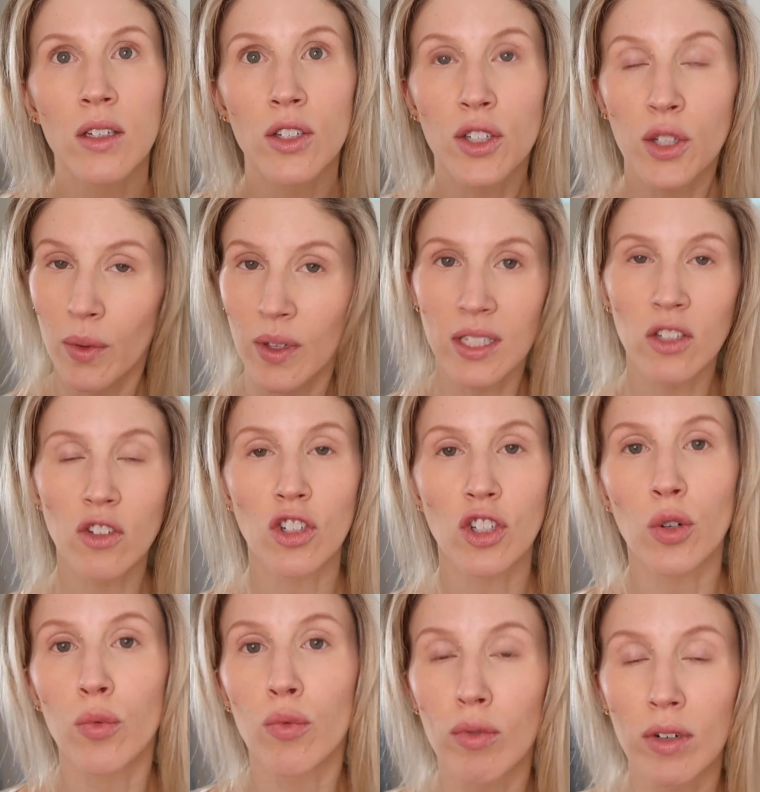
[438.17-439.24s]
So this is just
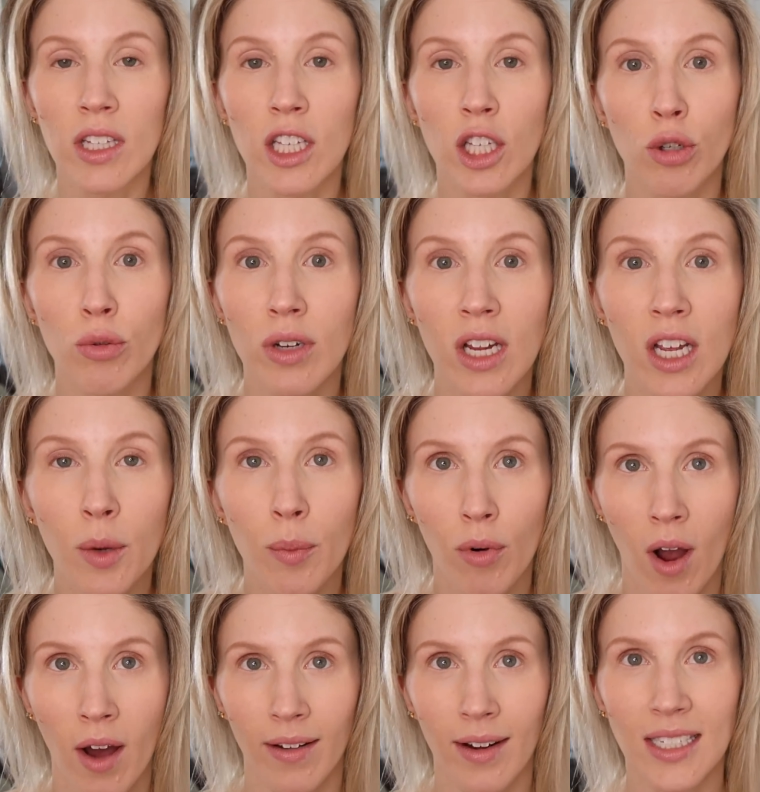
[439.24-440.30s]
a really unique
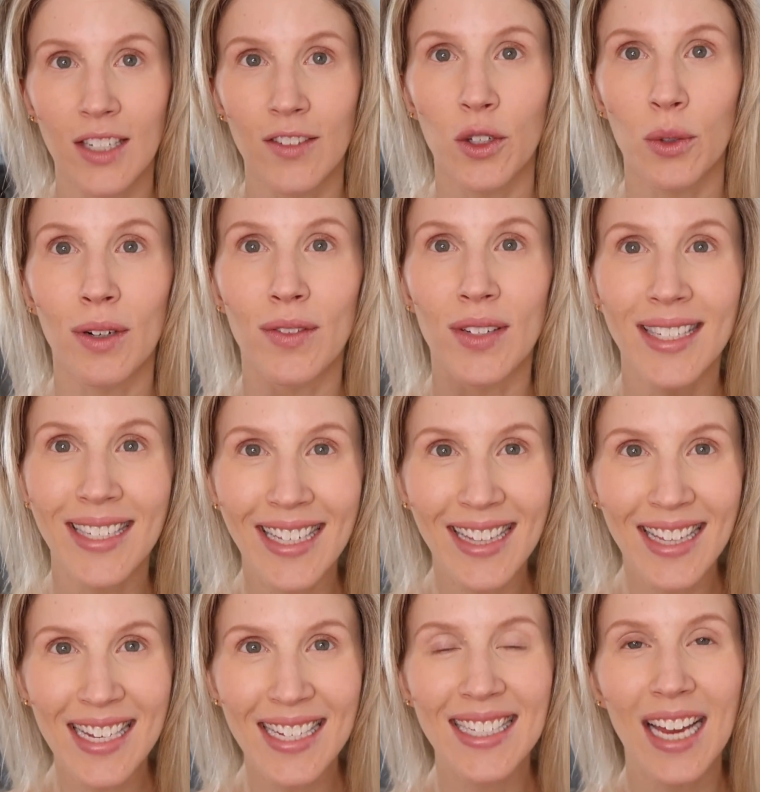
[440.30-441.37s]
product. If you have
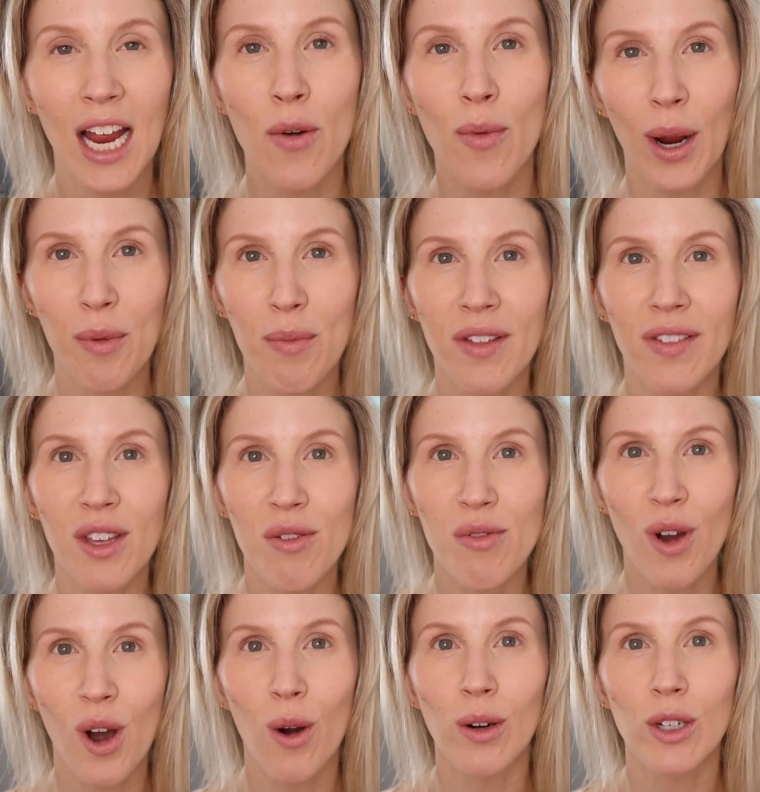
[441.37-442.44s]
seen this, I recommend that you
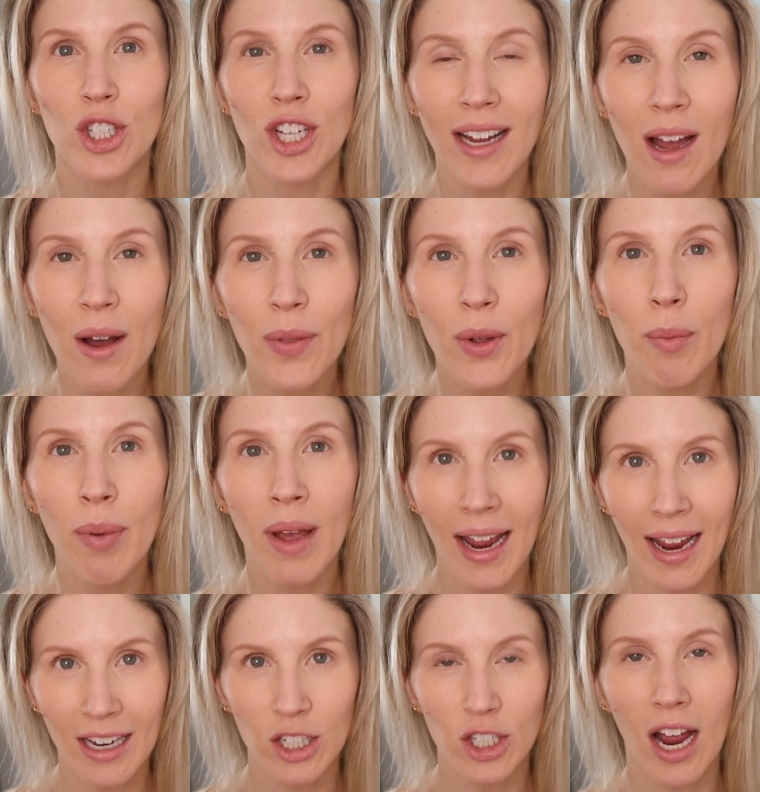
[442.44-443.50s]
go check out their
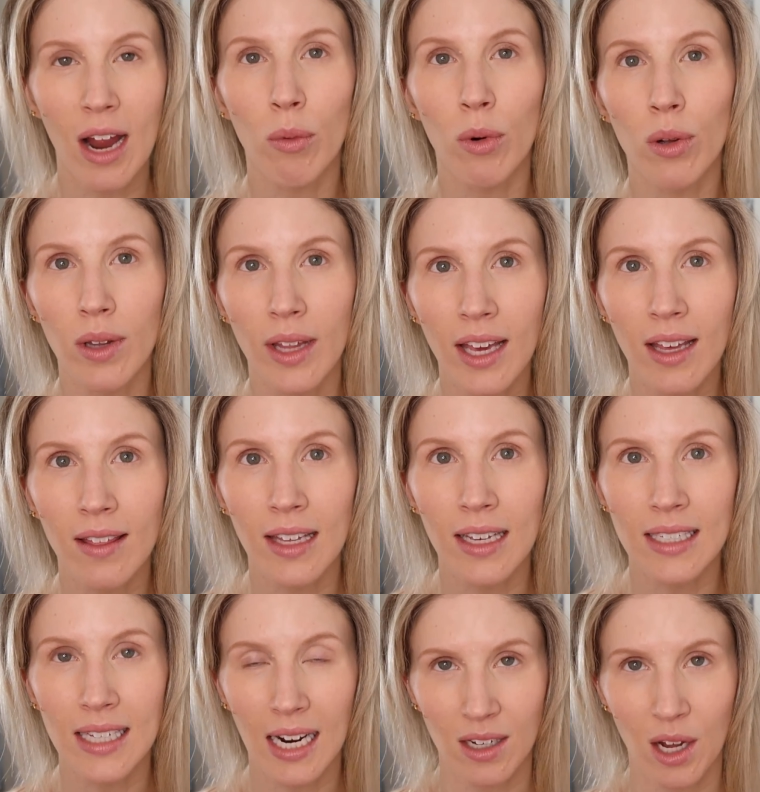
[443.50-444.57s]
page. I will link the
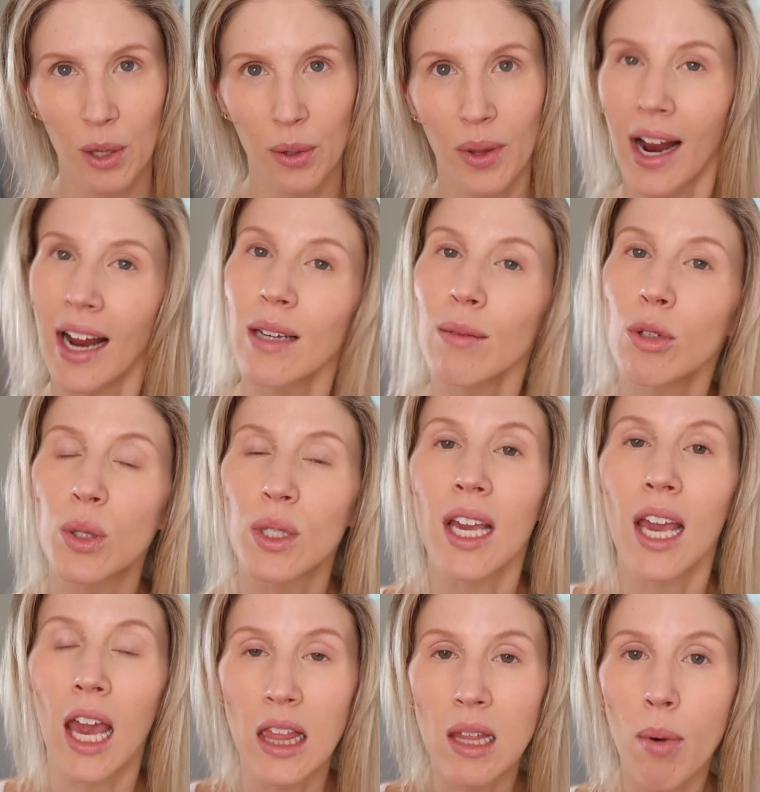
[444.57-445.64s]
exact color that I am
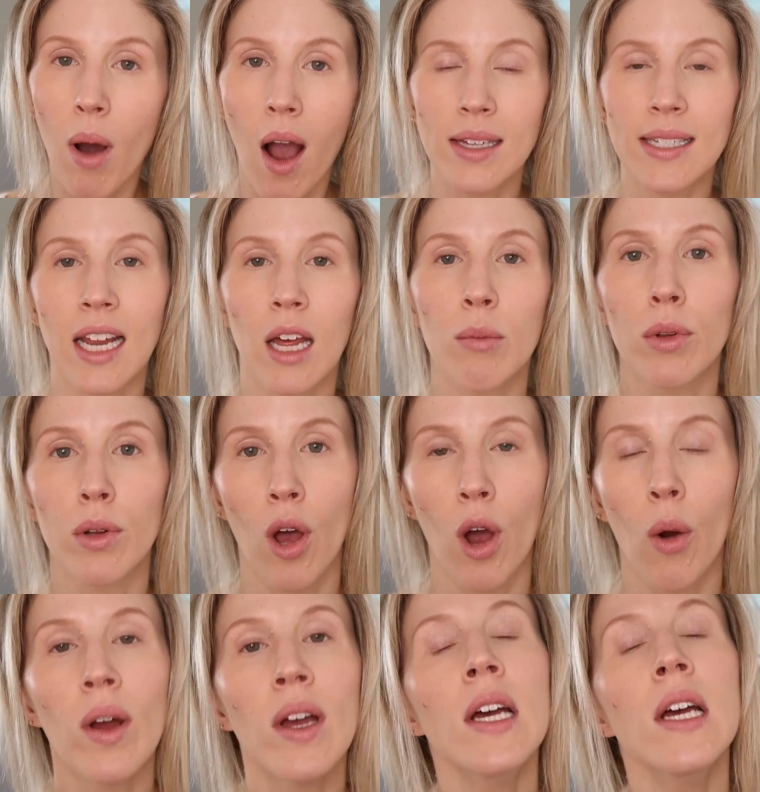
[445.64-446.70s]
using in the box down
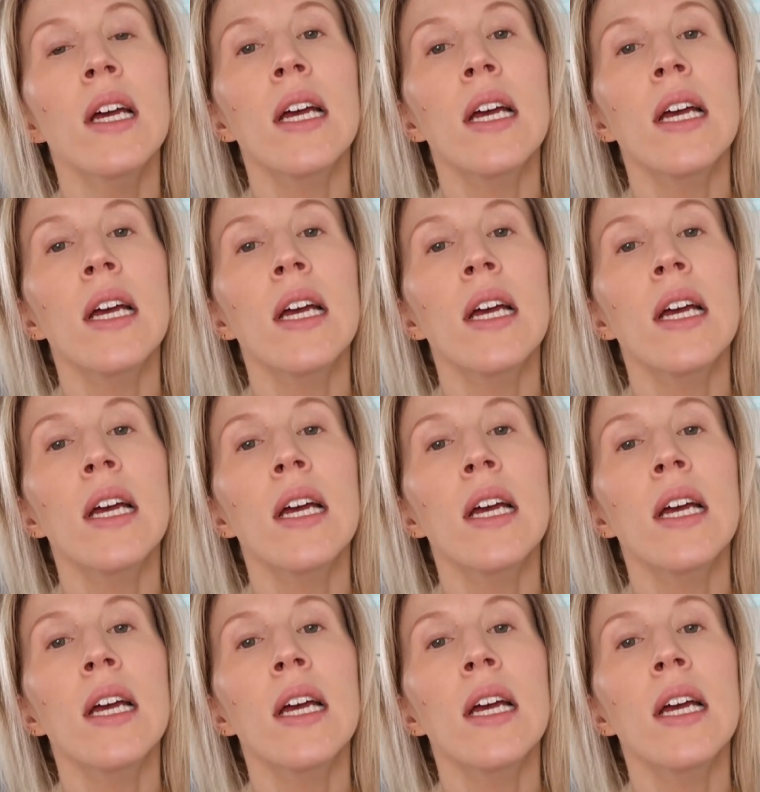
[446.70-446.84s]
below.